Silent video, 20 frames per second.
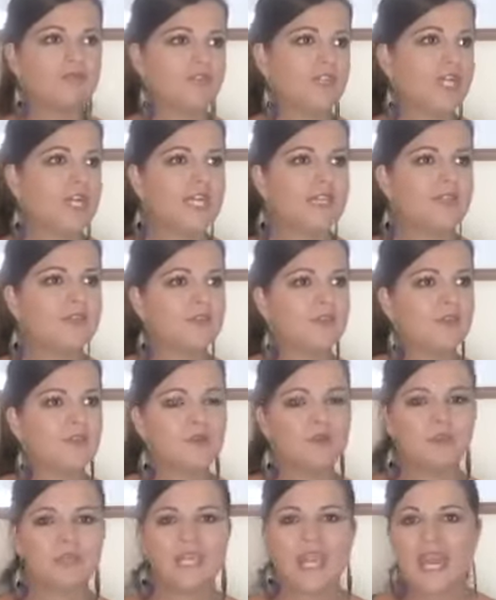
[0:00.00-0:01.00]
I don't
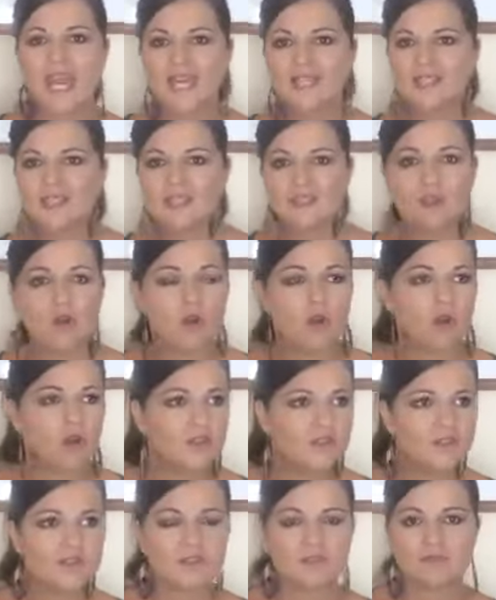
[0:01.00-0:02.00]
know, cats,
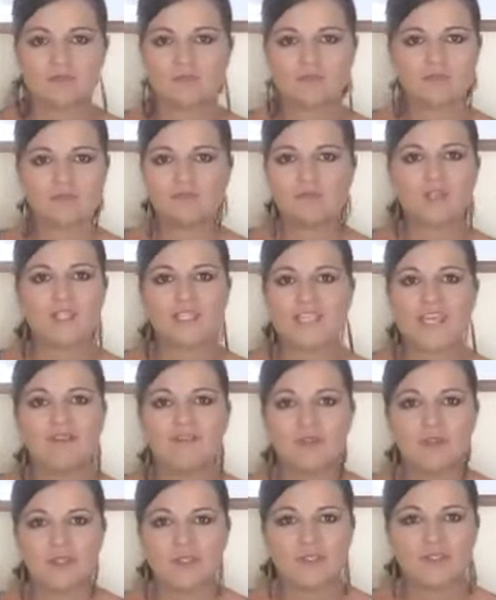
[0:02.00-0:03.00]
dogs,
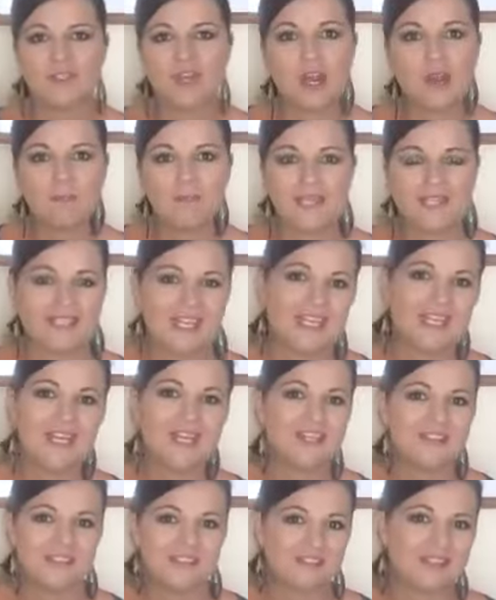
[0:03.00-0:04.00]
whatever topics. I
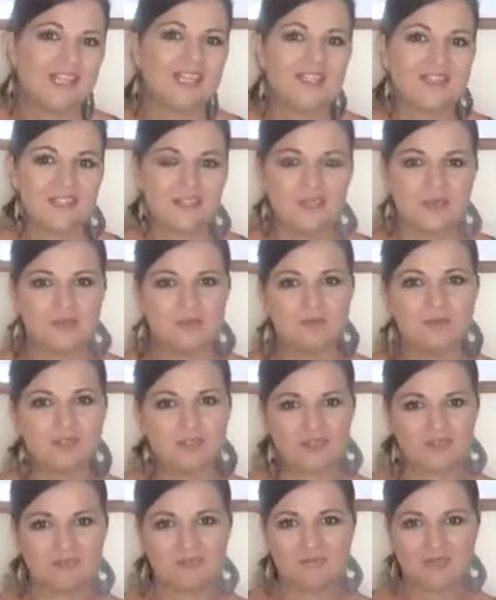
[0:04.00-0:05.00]
can't list you the
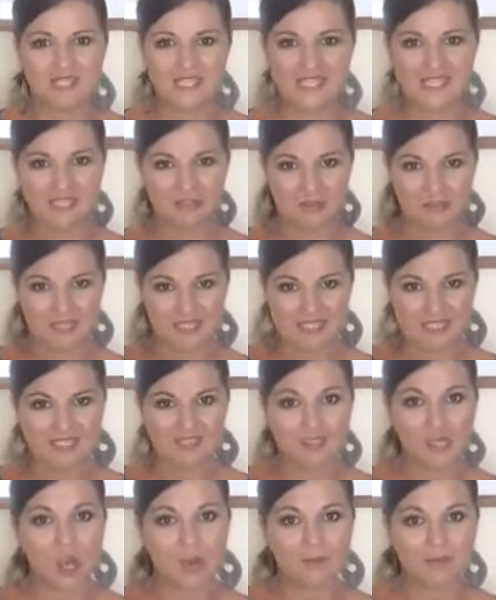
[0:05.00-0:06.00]
interesting
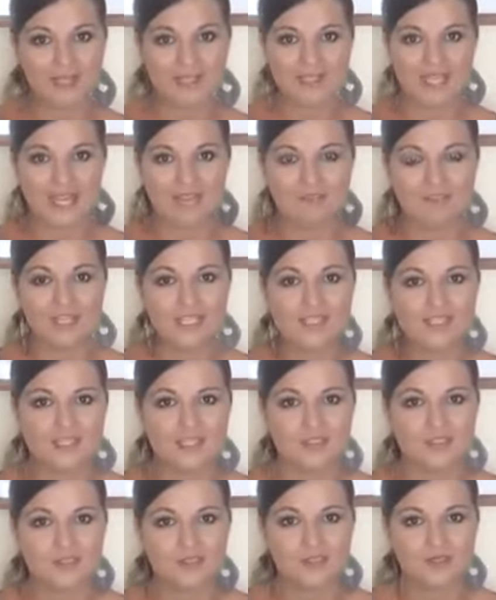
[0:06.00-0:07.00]
topics I've
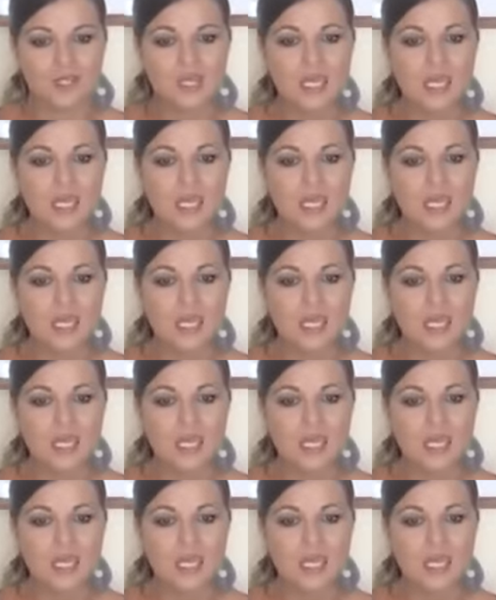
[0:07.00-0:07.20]
listened to,